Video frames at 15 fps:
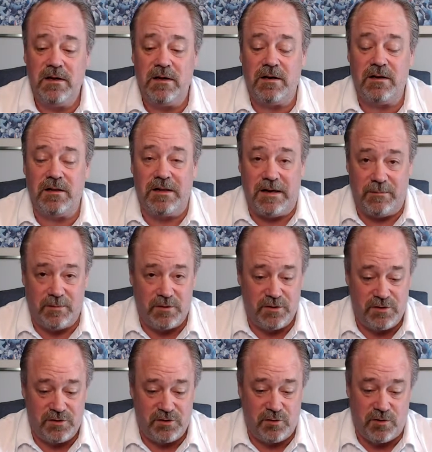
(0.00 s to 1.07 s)
labor
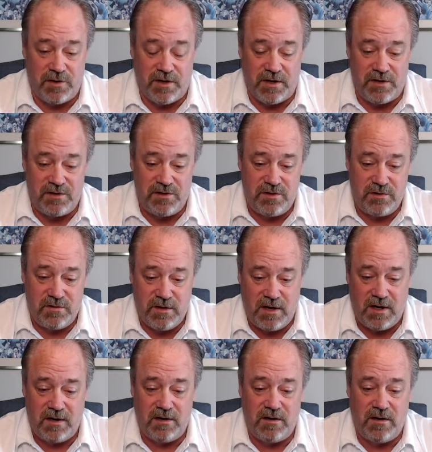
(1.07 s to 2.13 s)
shortage
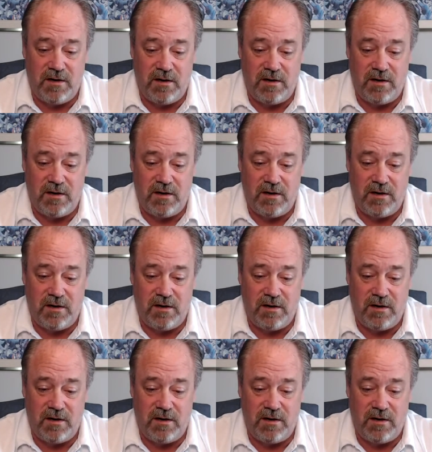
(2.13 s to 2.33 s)
and